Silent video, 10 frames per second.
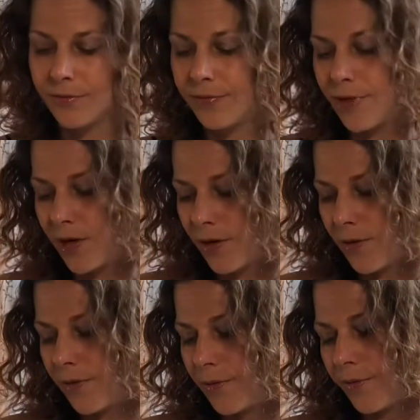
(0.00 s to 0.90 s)
No,
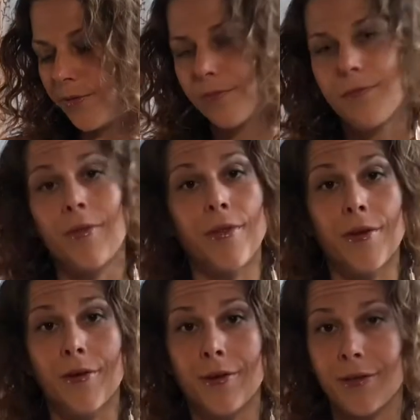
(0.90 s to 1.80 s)

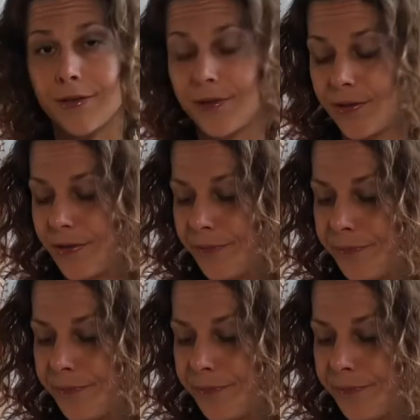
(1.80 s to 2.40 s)
there it is.